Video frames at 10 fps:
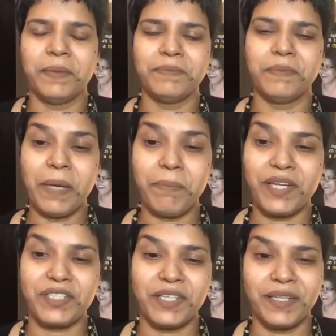My
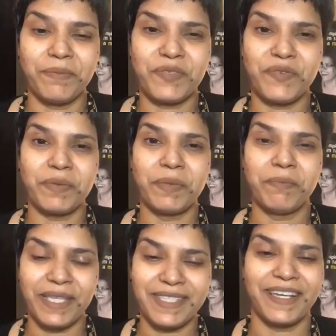passion comes from
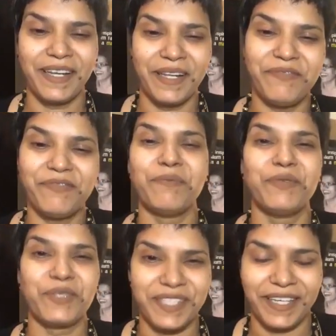the basic love
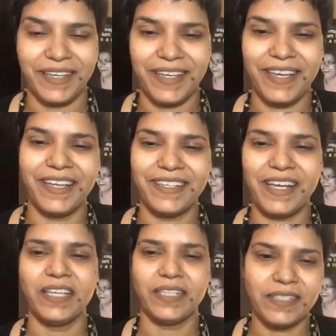for music, and
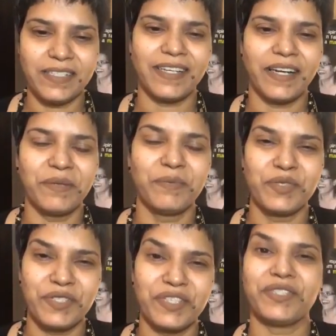I understand the
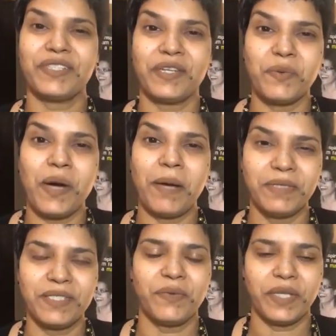musician's
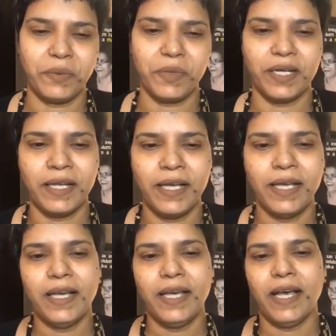requirements very
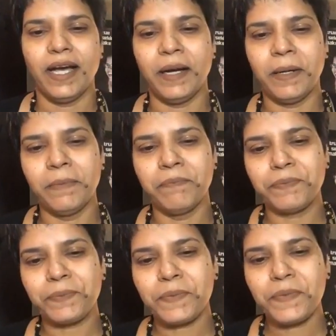well.
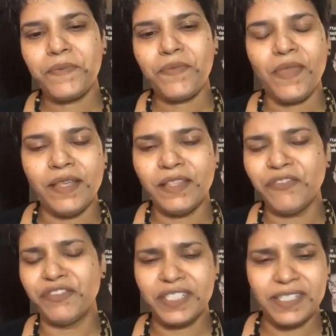The
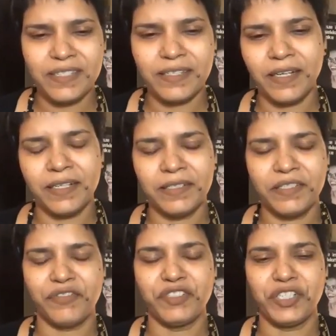first
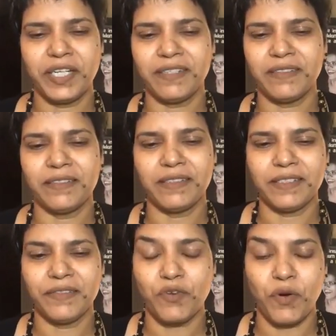differentiator,
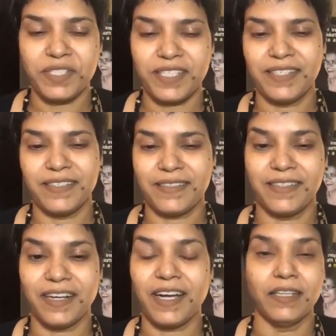of course,
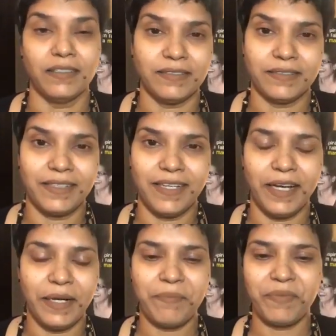is the color.
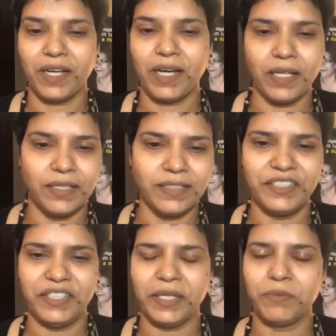The
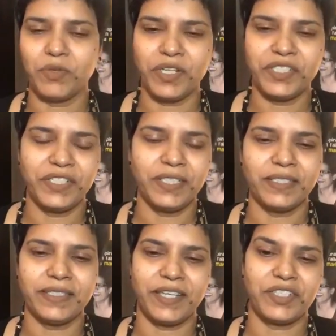color, the embroidery,
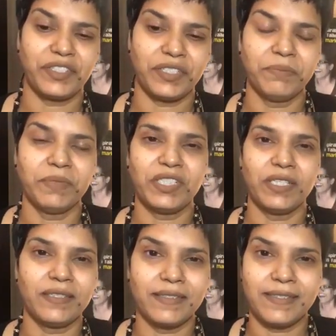the texture, the
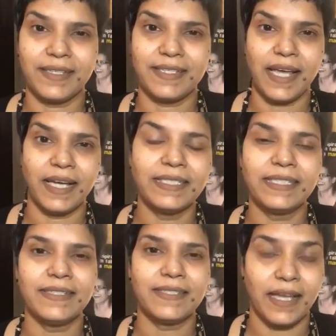materials, the style,
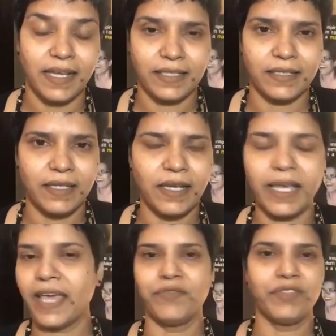the design,
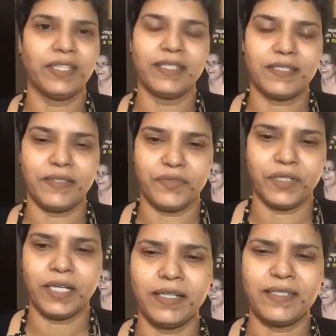everything is
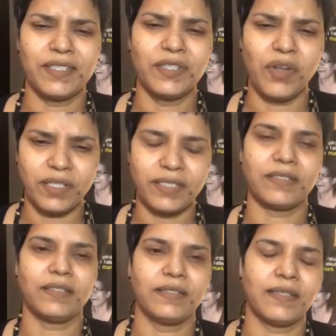different. It's
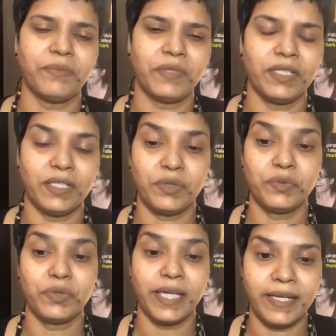not something that
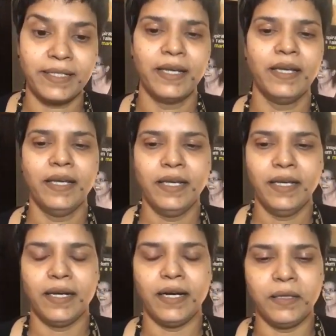you would get
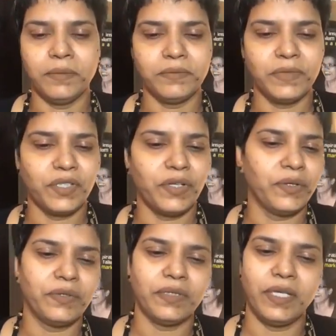
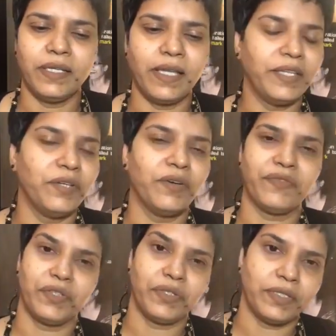in any of
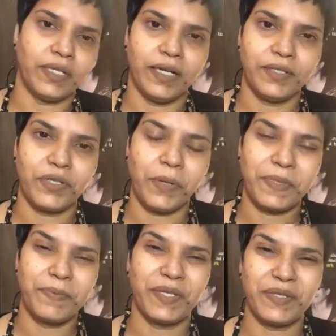your
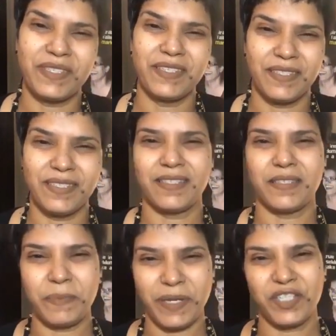shops, because this is
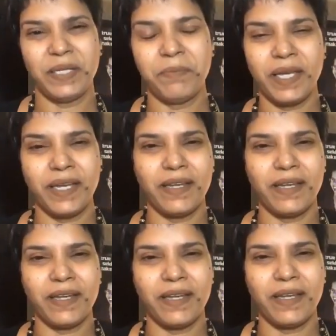specially
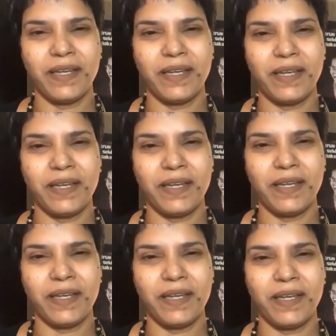made,
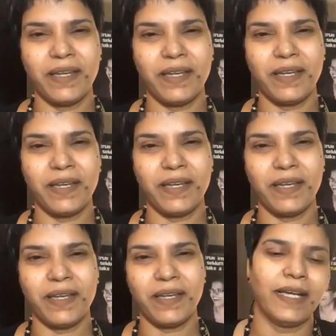
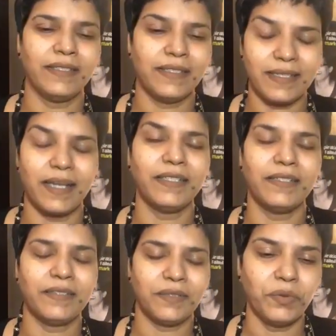crafted and
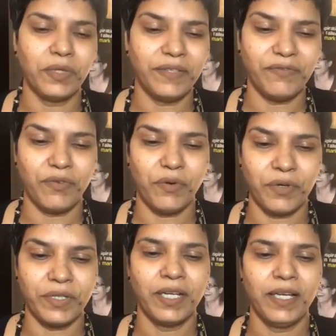designed only
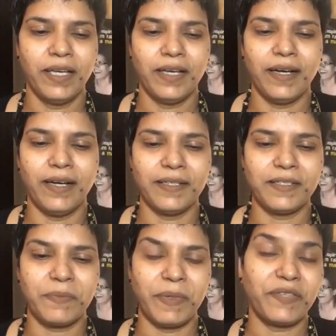for
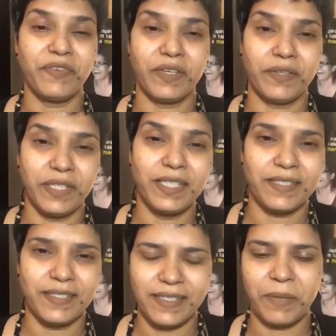specific
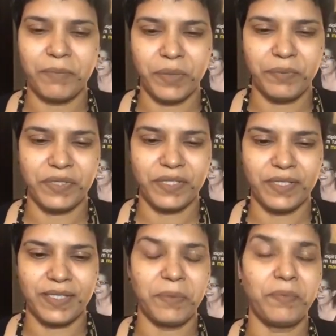reasons and
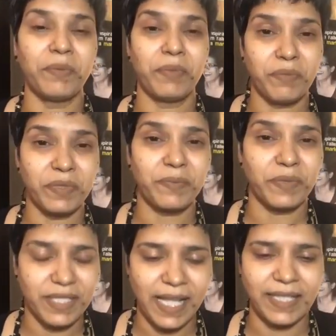purposes, keeping people's
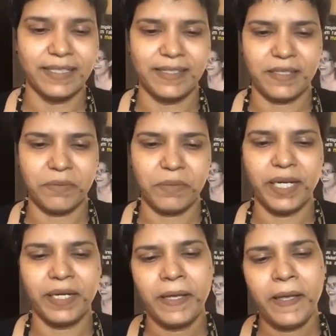personalities in mind.